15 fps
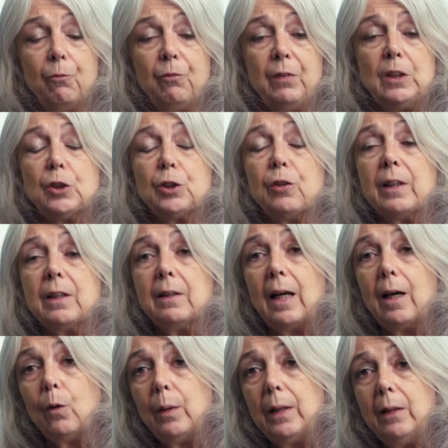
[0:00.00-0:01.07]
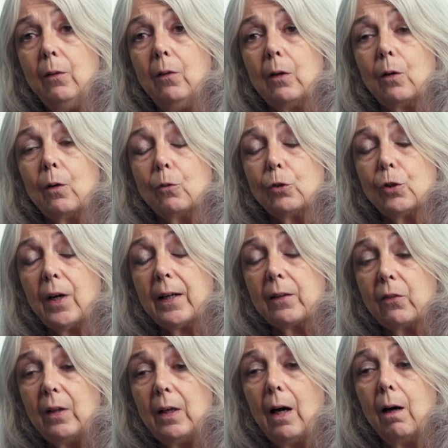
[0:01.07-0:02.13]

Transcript: featuring now in the contract